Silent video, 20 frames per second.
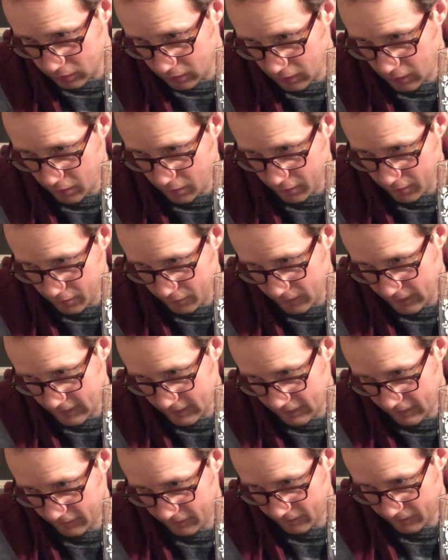hard to read
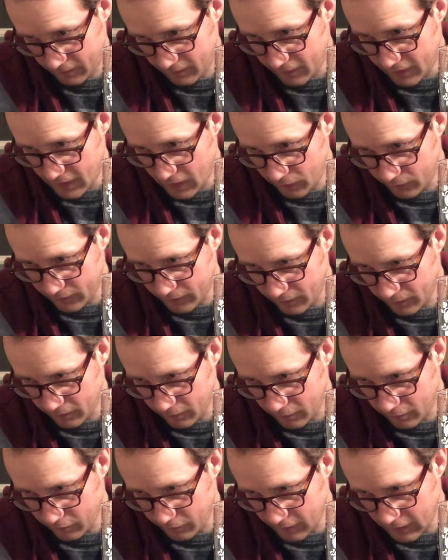this, Nelson
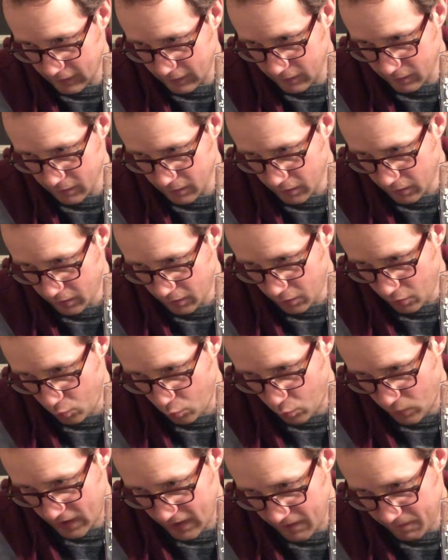Sauvin,
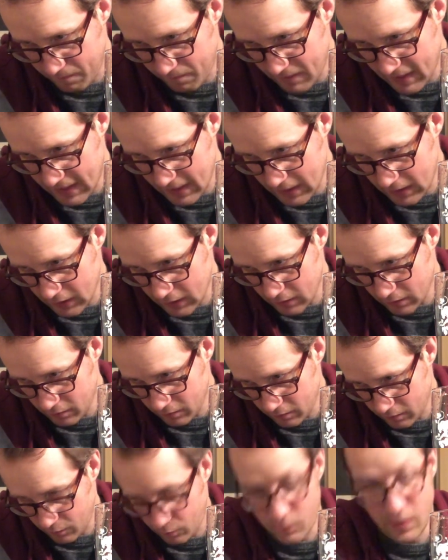Waimea,
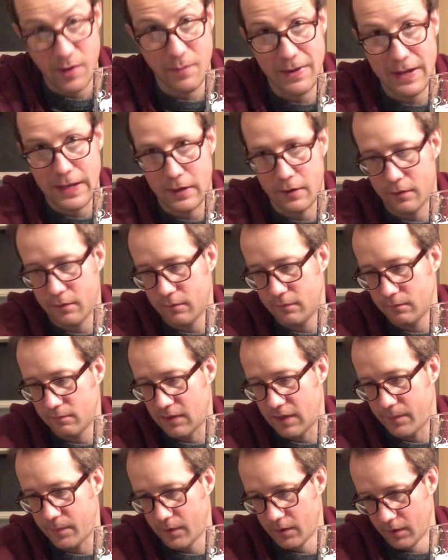Waimea
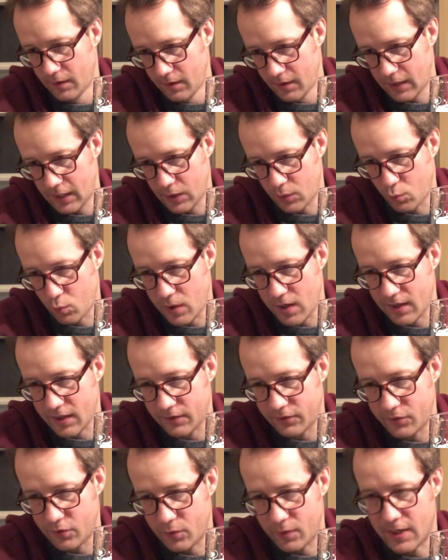maybe, and
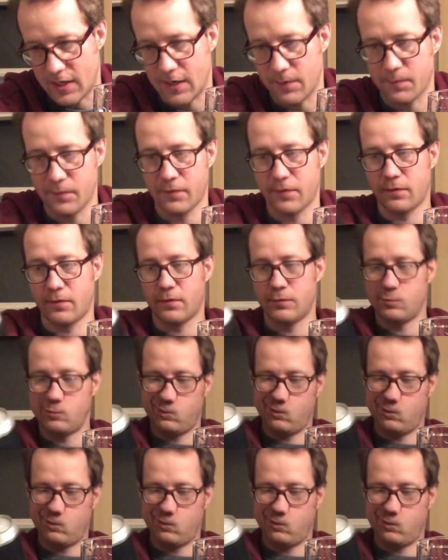Wakatu hops.